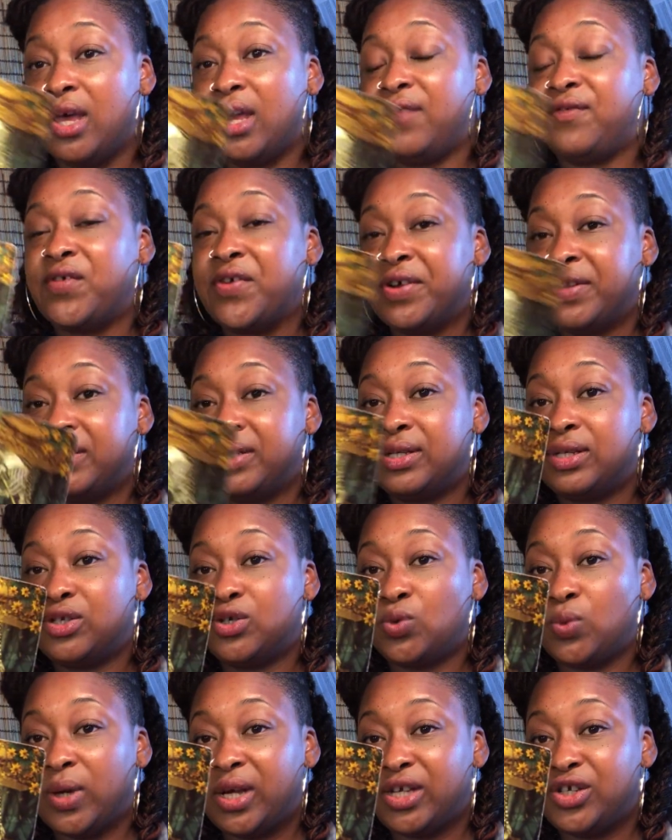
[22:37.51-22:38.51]
If you're in a
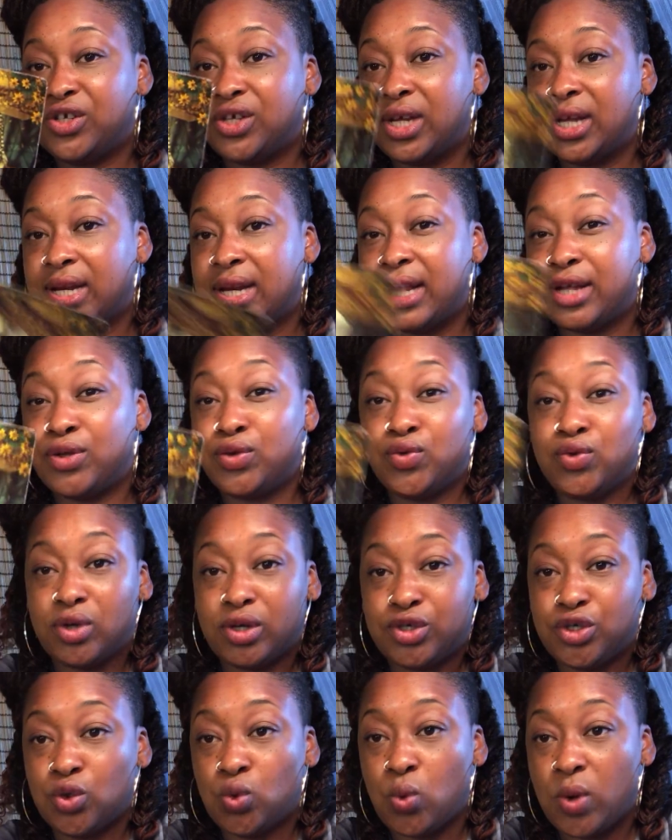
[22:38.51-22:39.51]
situation and you
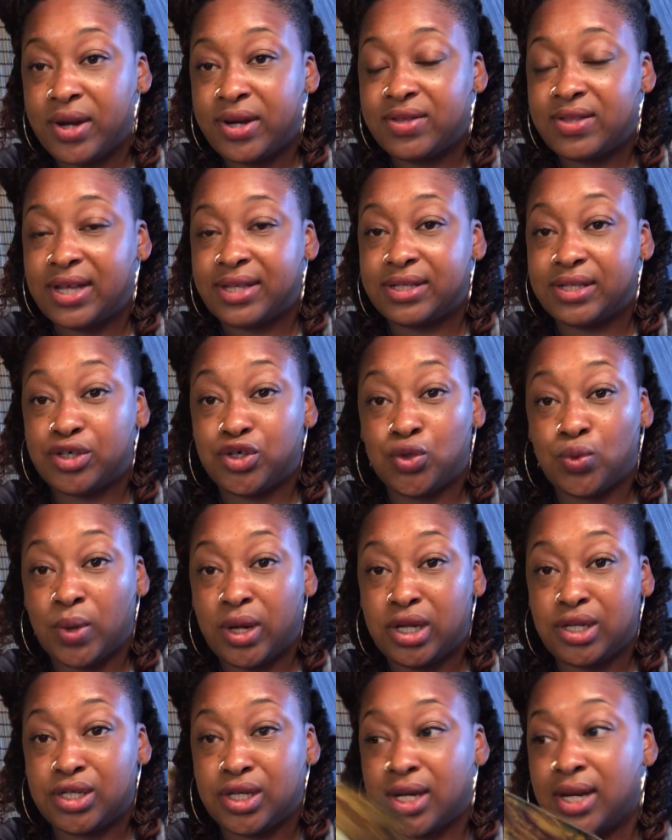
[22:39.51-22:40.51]
thought you wanted that
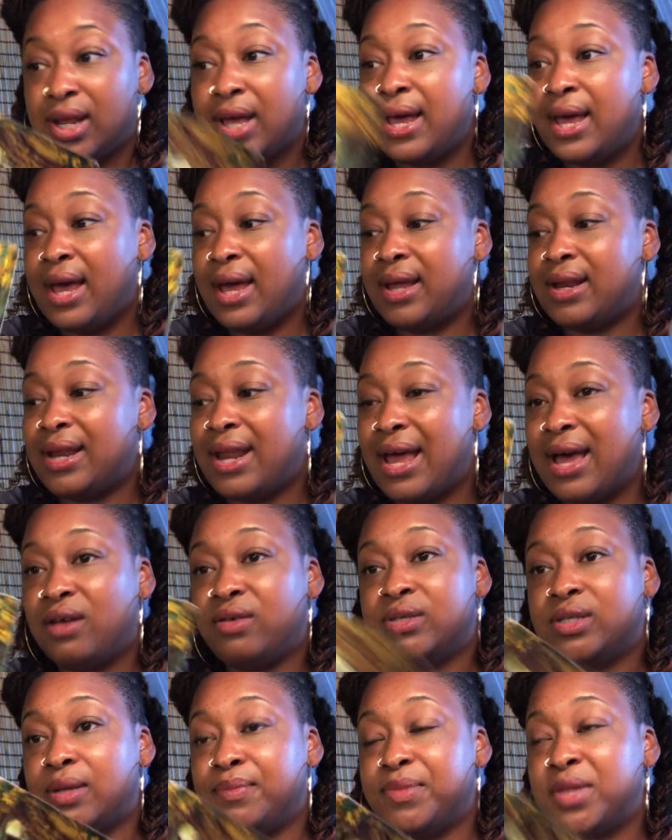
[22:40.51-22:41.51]
situation and
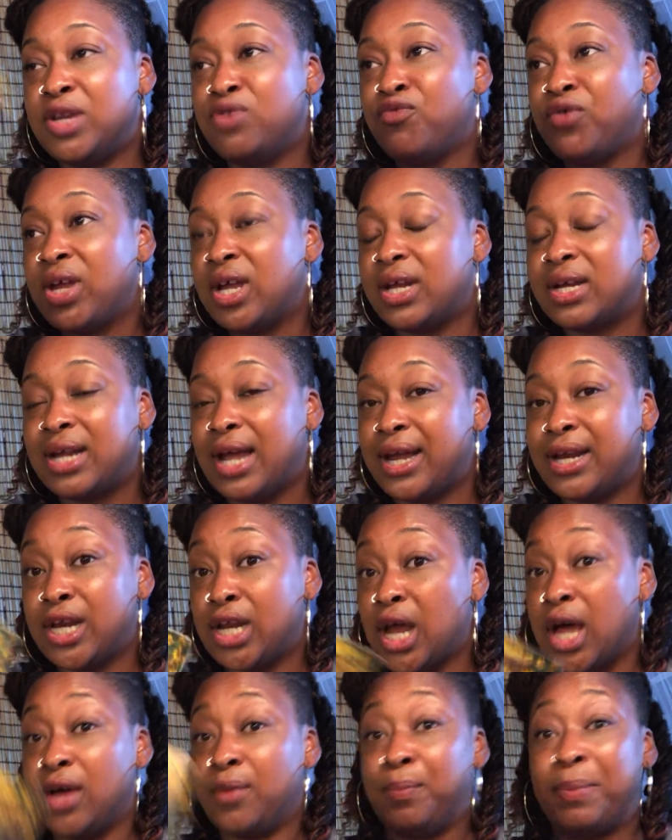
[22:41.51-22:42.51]
now something
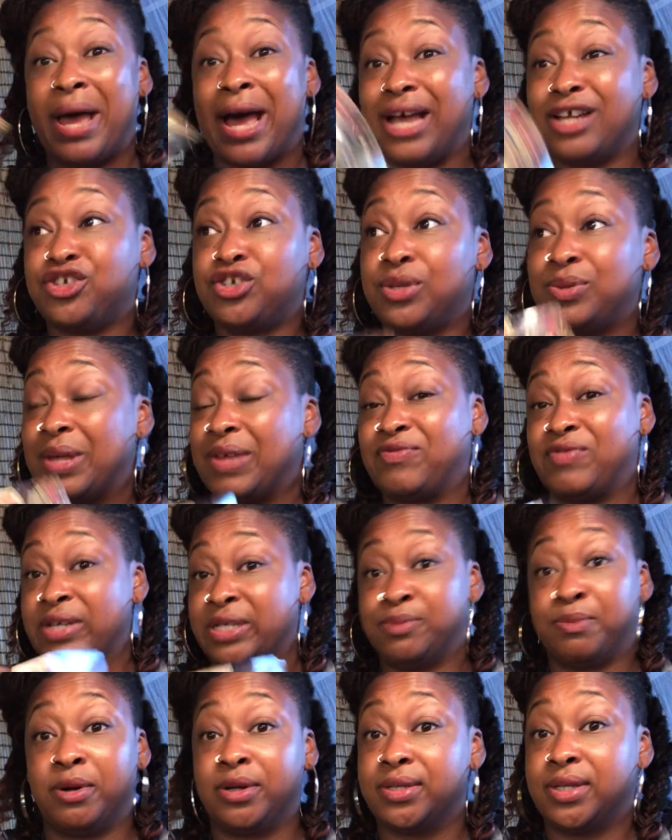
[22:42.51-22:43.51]
reignited a passion that
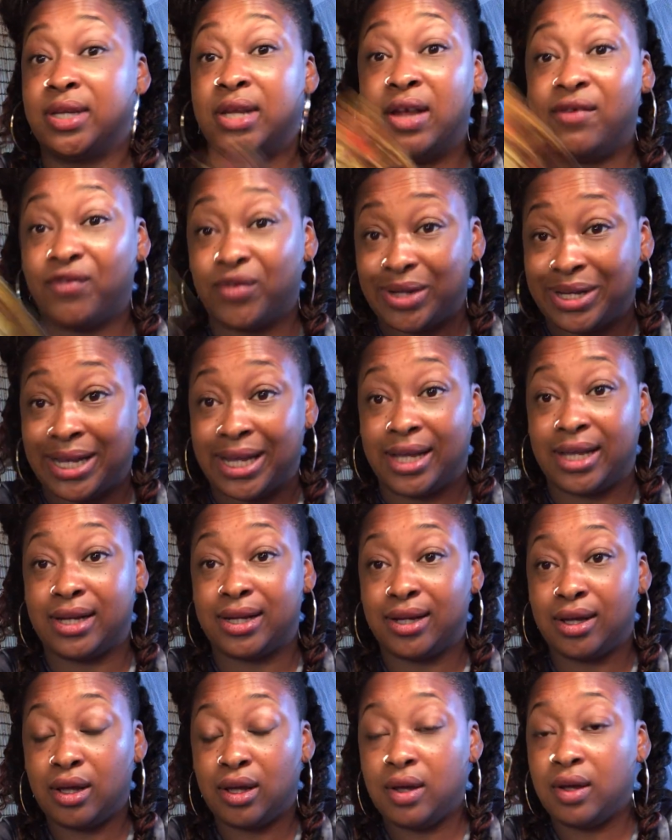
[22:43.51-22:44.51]
this person never
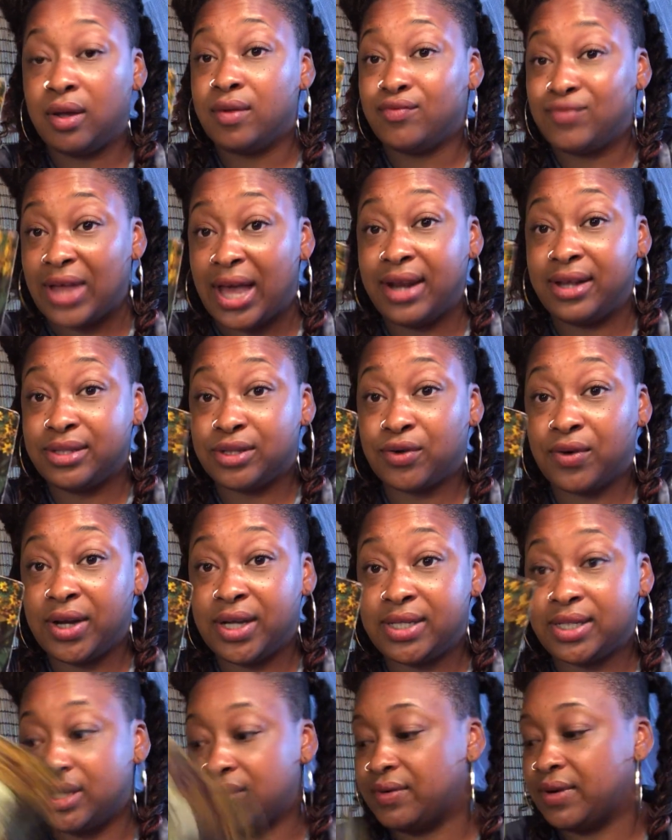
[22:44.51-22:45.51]
did, that is
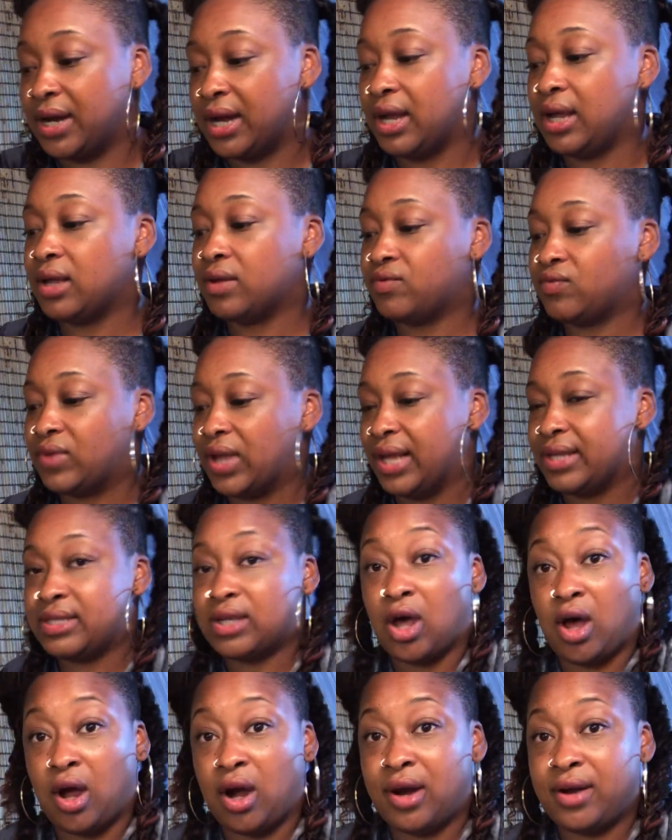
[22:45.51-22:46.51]
crazy, right?
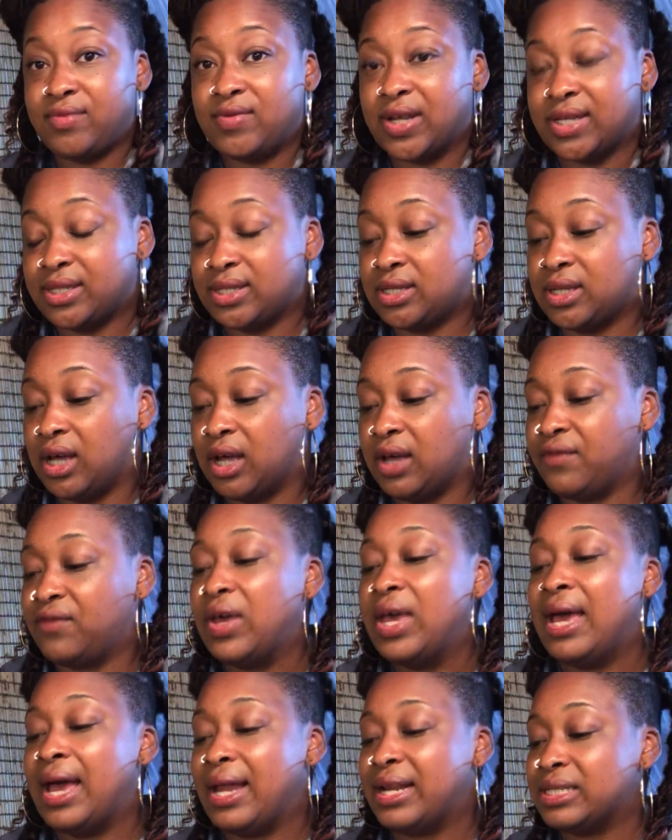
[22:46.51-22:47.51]
That's hard. That's tough.
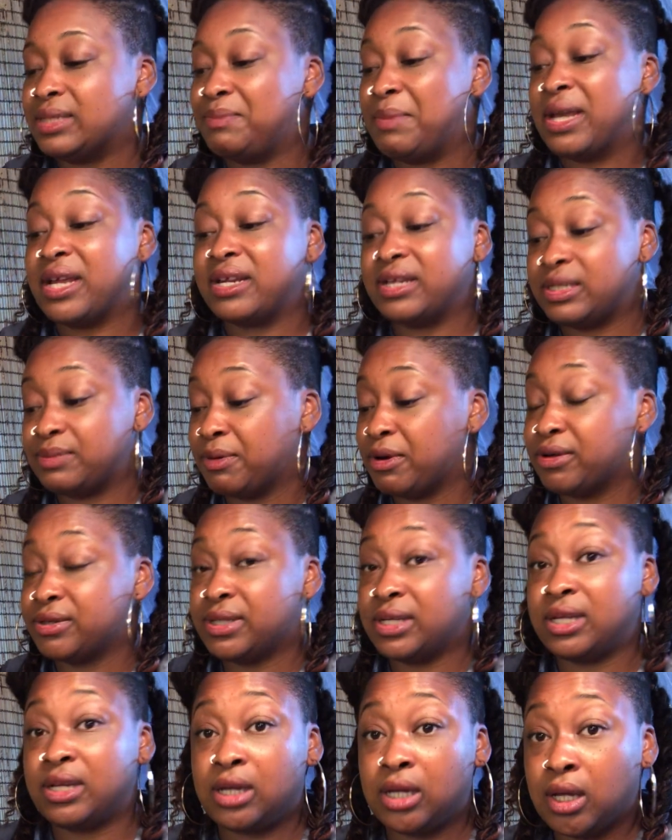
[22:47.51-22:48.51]
And it's making this
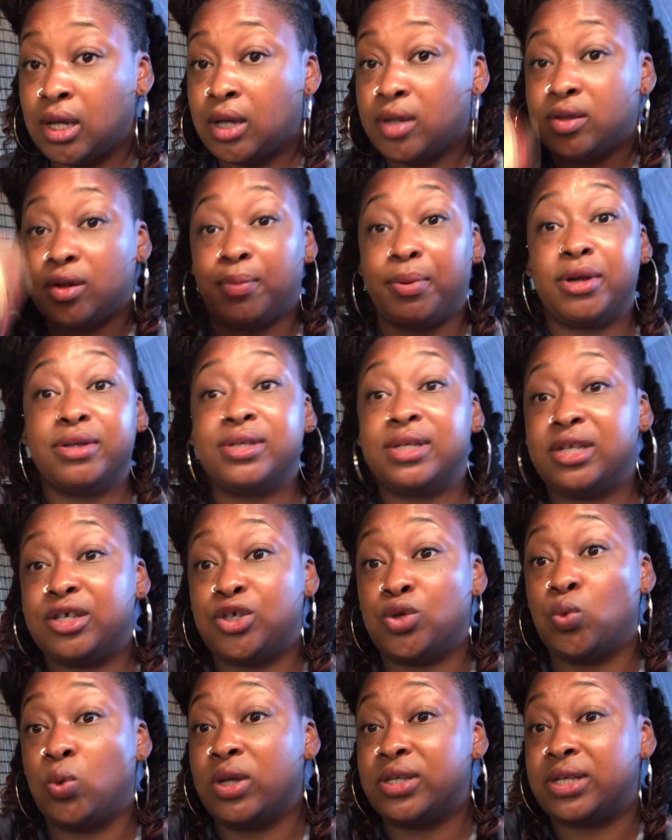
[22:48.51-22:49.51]
person, the person
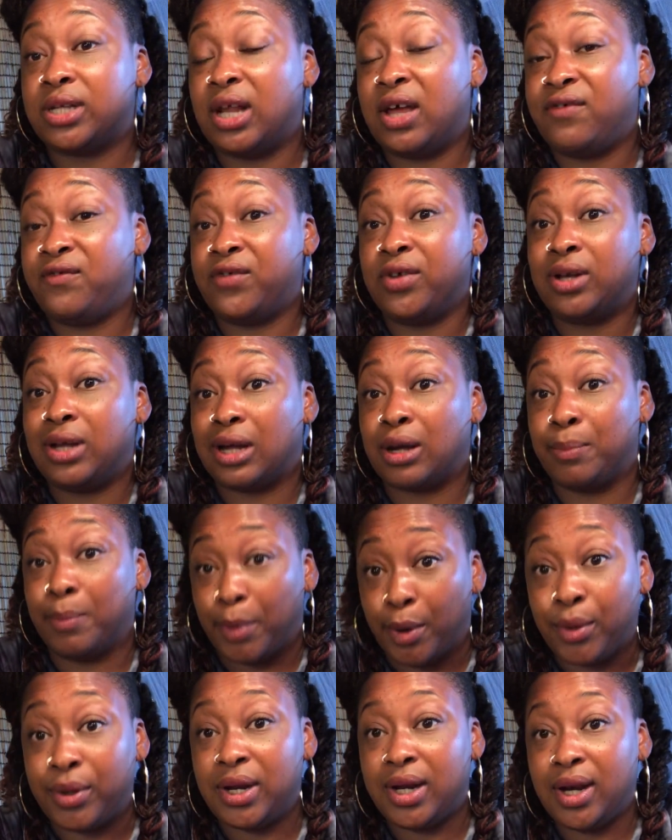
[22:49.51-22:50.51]
that you once loved, feel like a
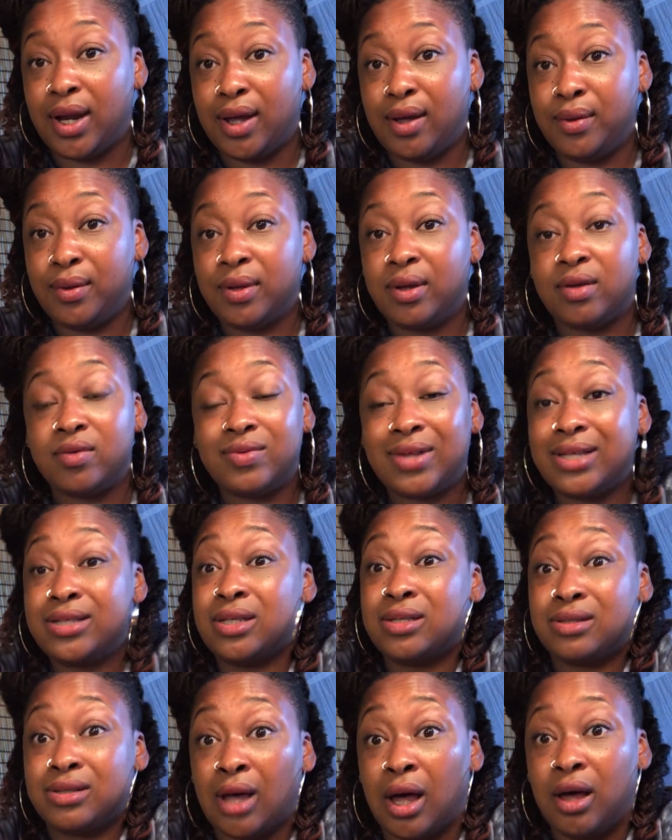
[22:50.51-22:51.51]
burden now.
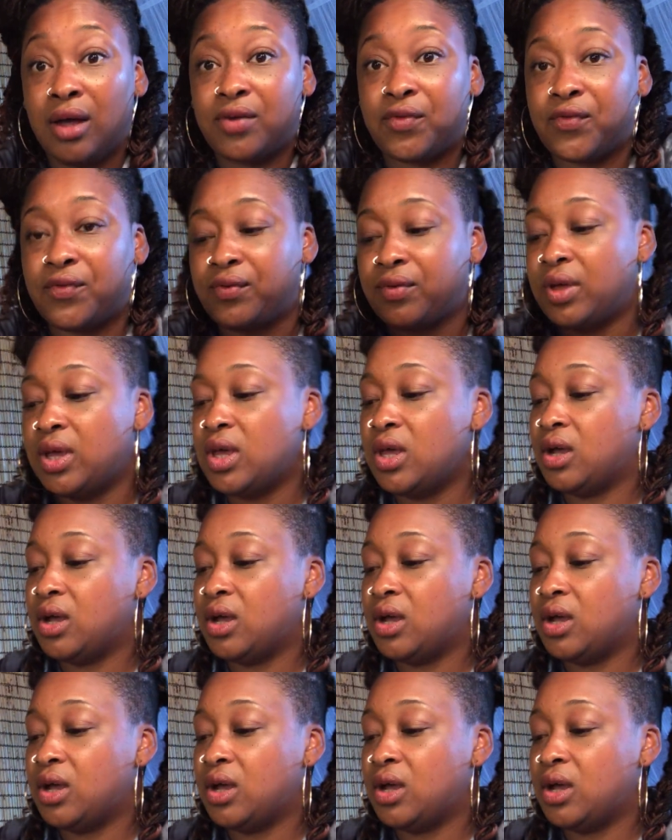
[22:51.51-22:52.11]
That's tough.